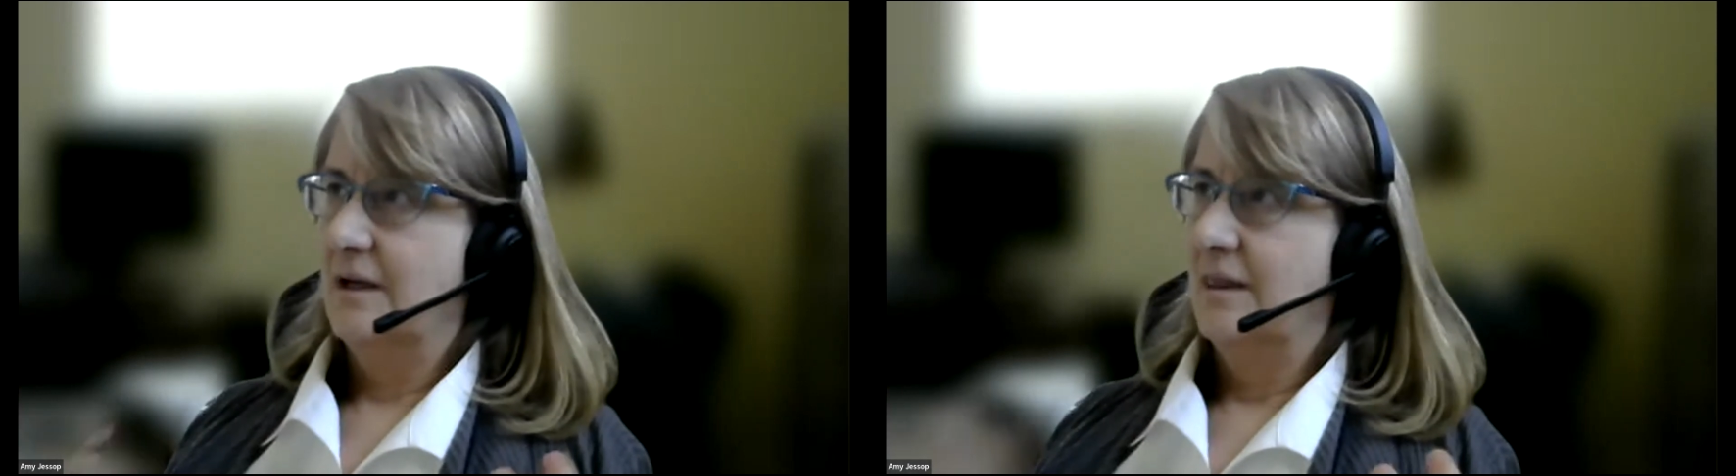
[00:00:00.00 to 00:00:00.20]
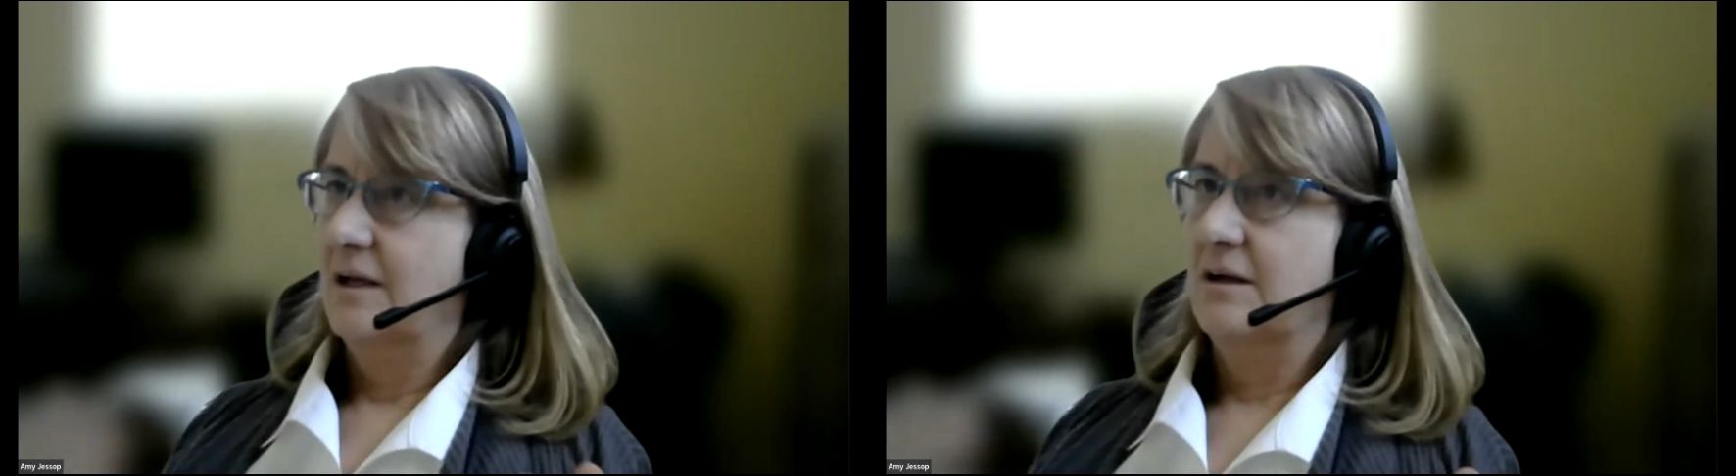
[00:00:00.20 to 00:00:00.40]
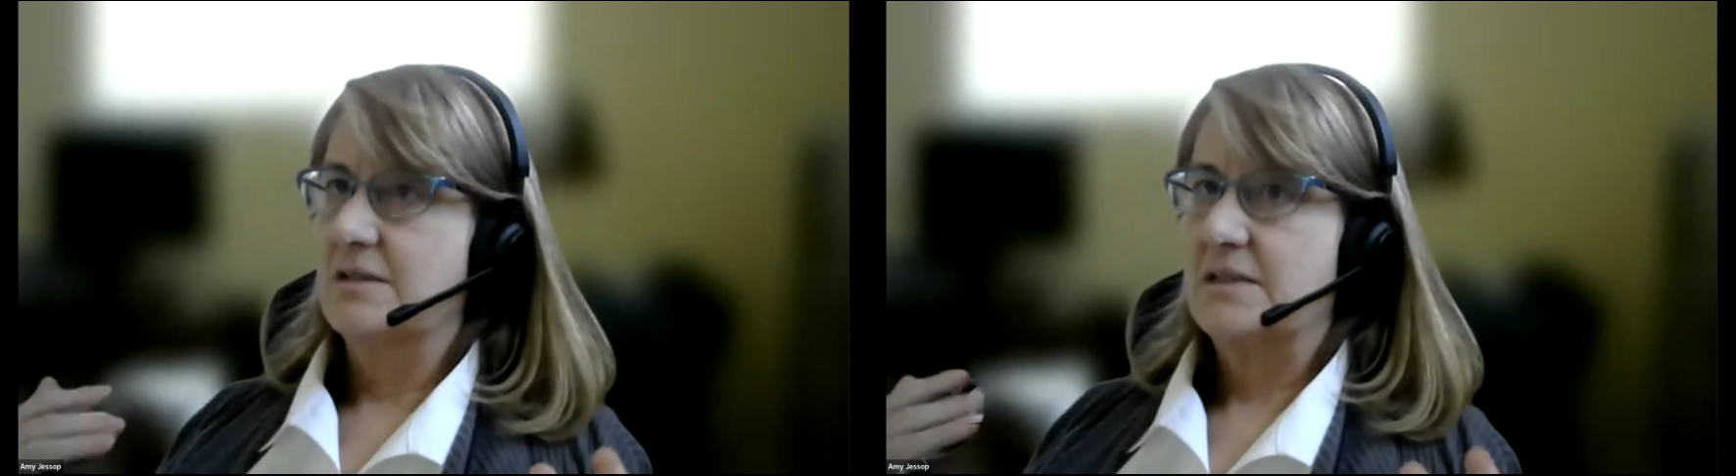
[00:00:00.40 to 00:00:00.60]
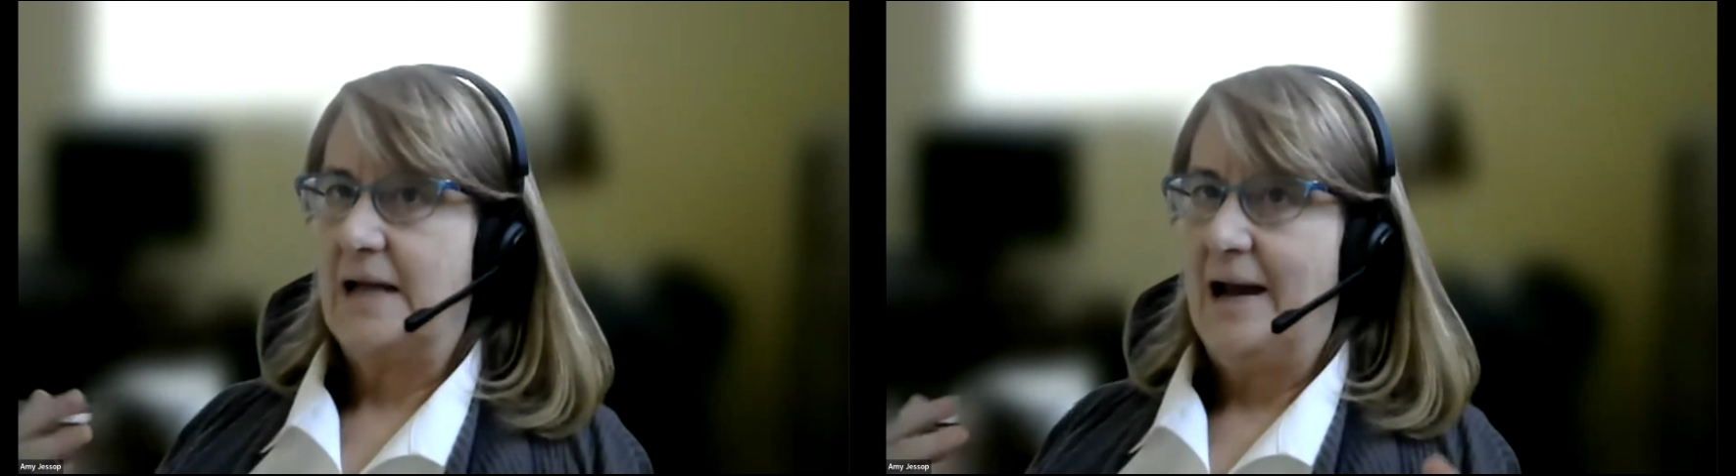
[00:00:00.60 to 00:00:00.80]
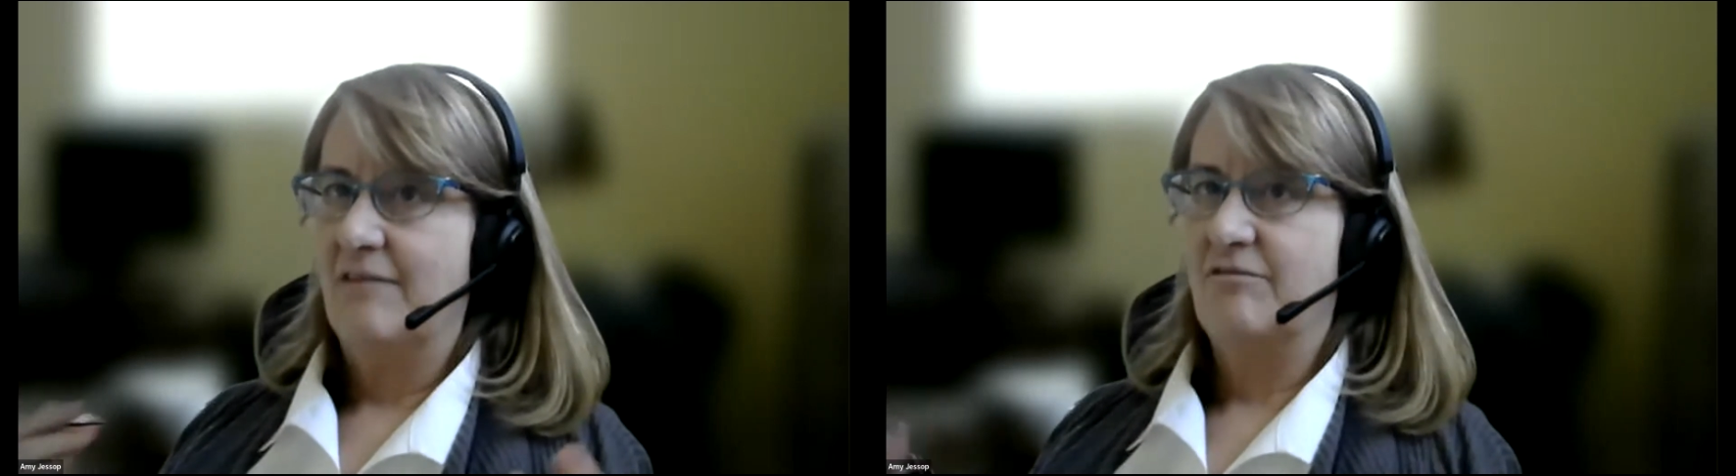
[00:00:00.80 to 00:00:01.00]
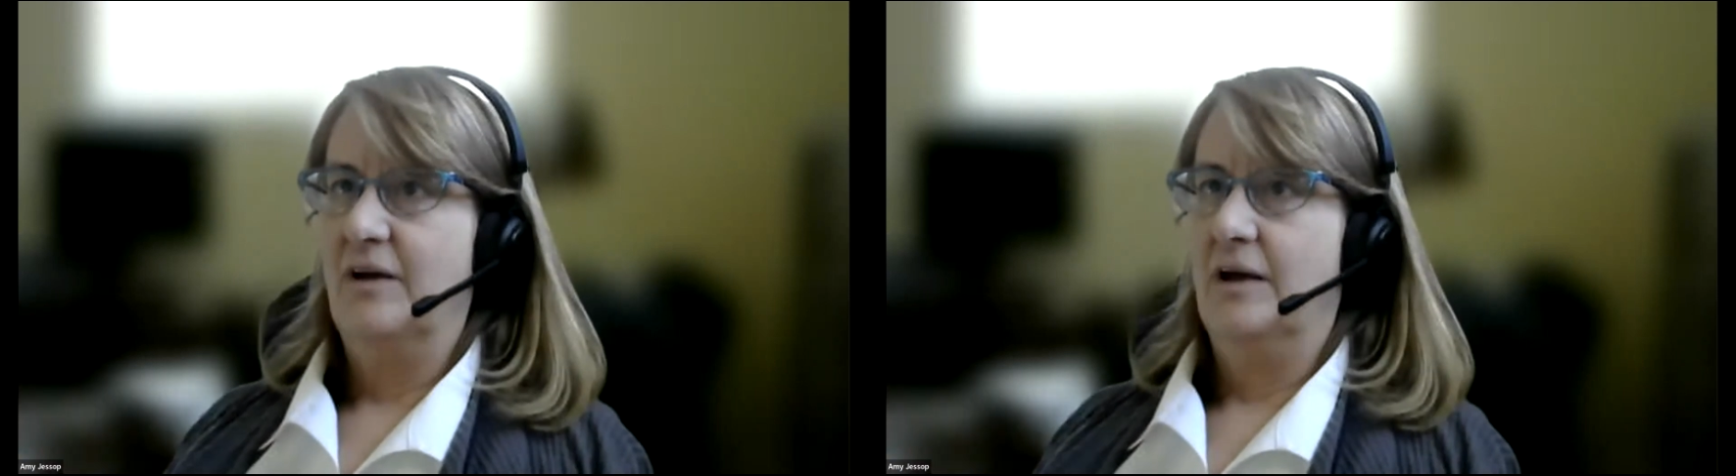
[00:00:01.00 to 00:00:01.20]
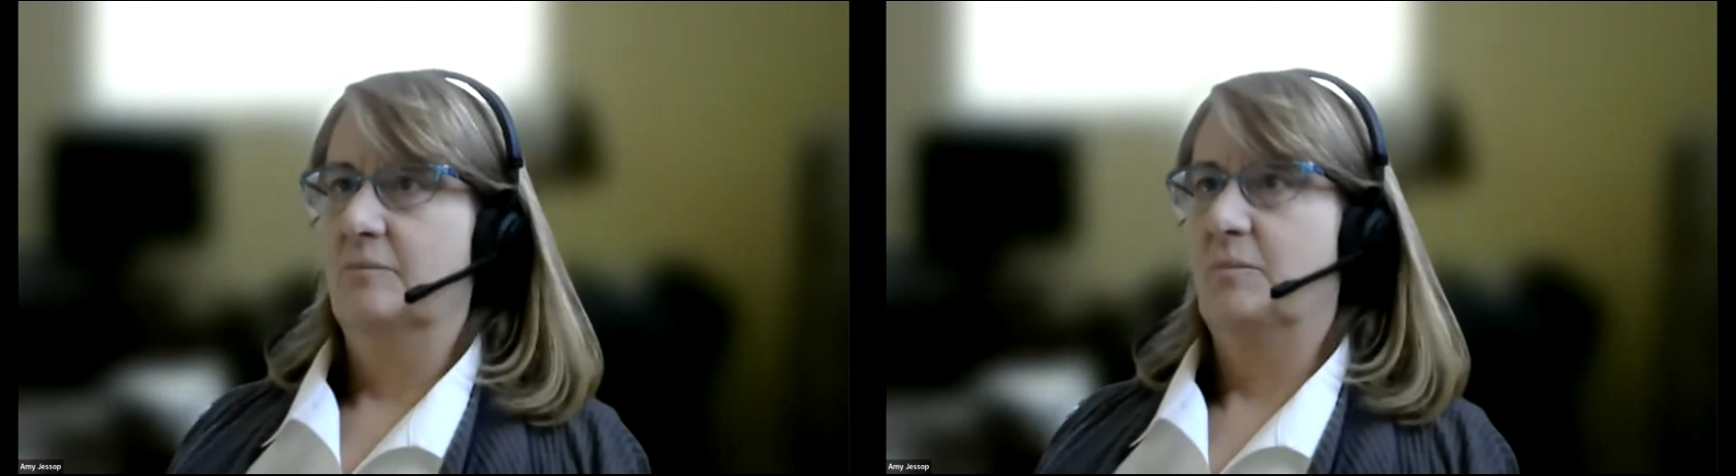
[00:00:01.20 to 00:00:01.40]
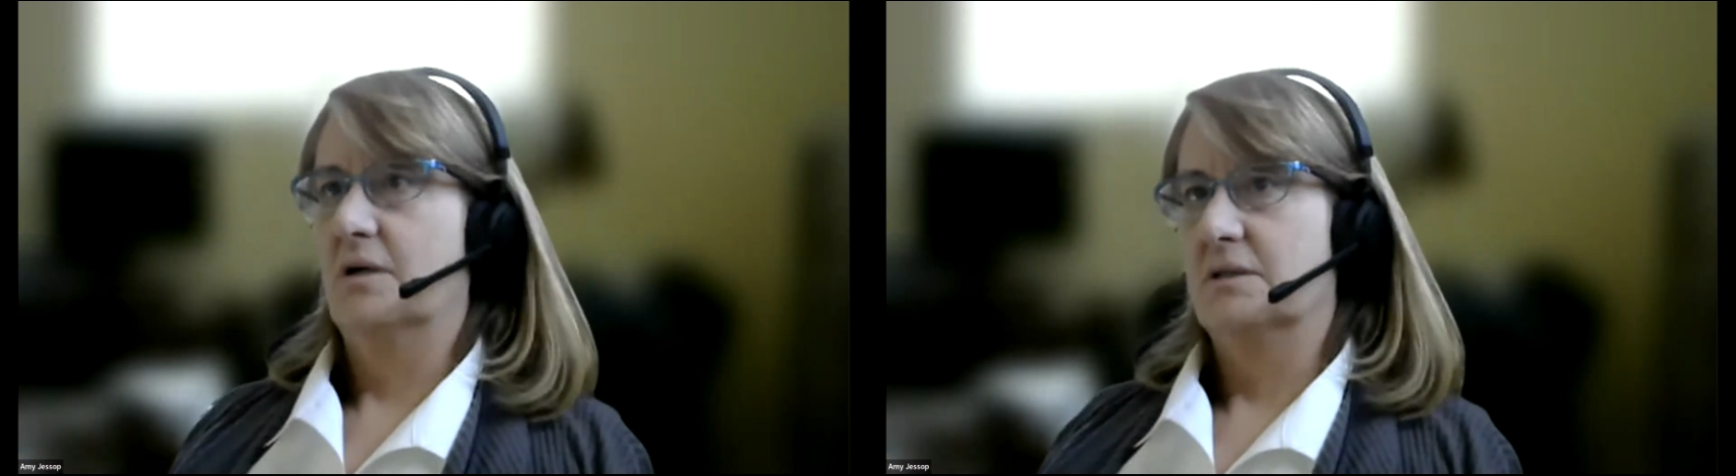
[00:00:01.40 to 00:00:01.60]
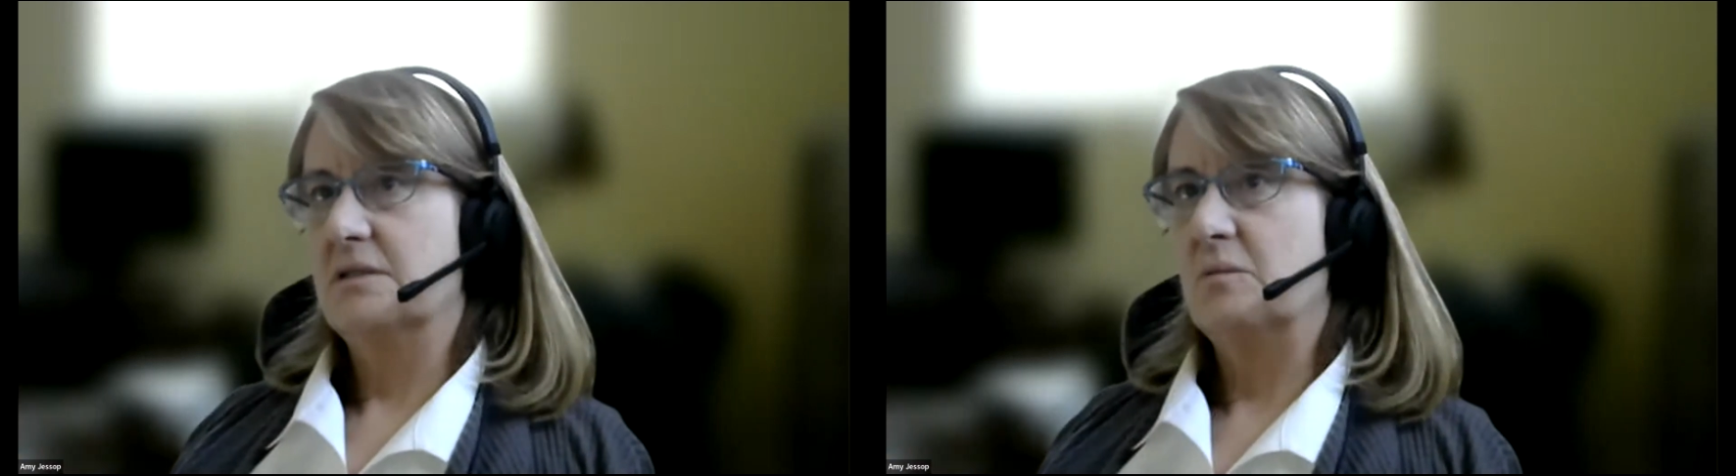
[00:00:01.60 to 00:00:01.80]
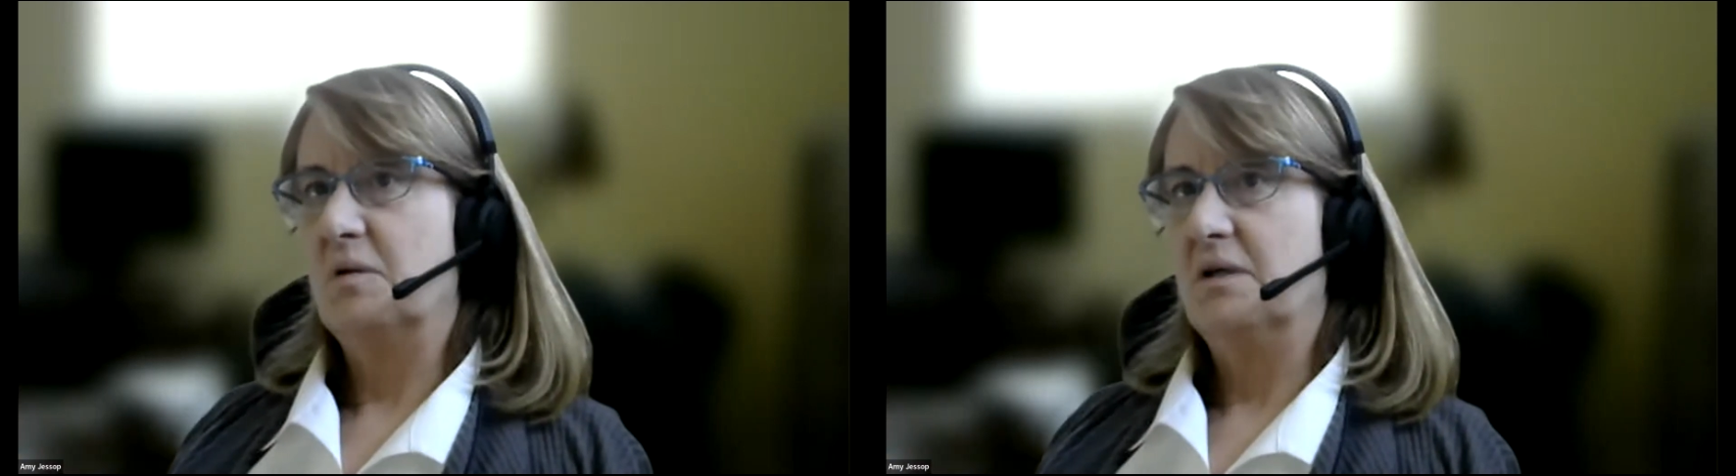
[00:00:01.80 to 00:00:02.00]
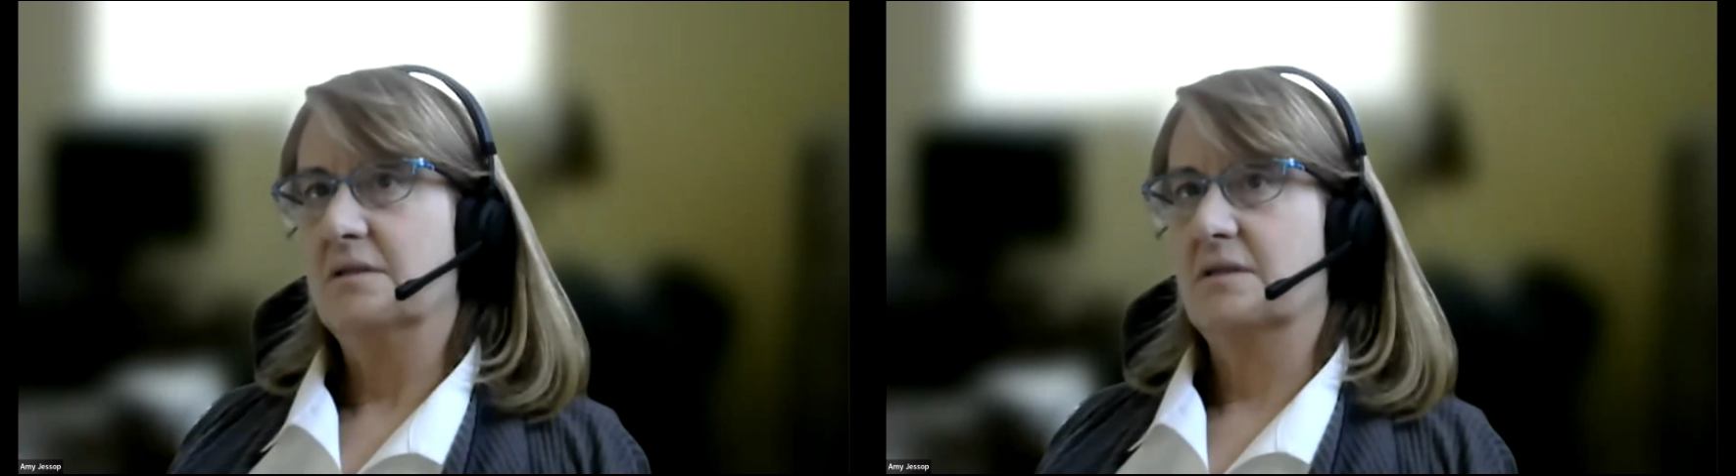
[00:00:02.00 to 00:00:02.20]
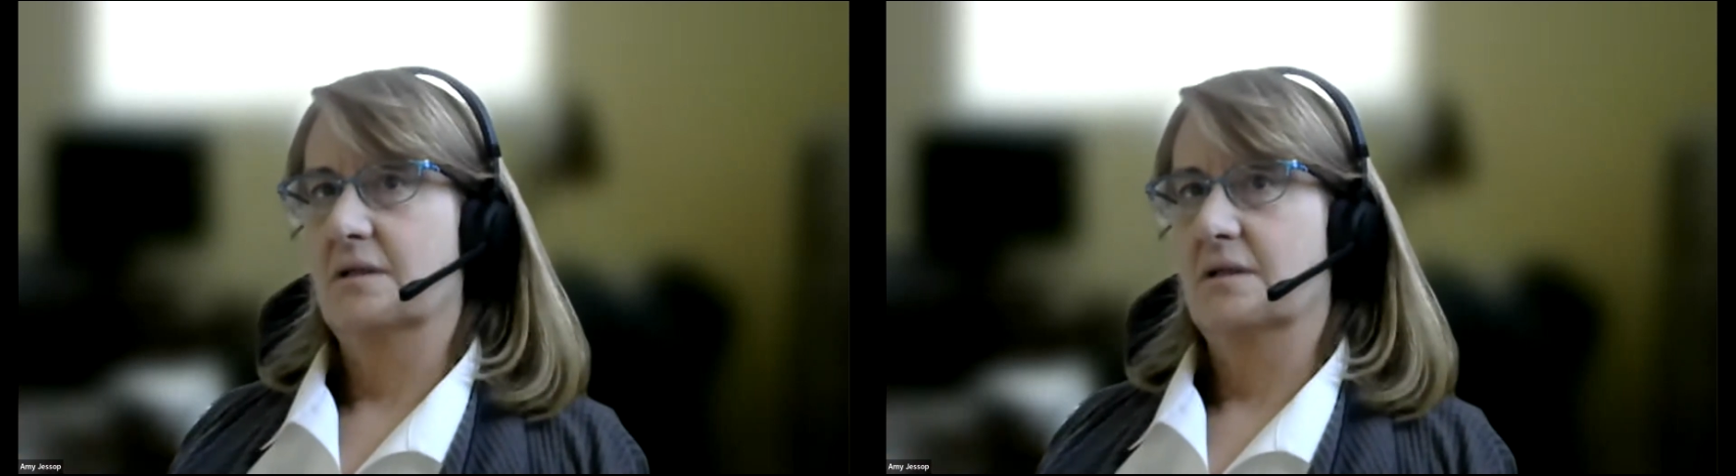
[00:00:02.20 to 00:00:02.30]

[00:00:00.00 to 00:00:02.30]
I think, our staff and participants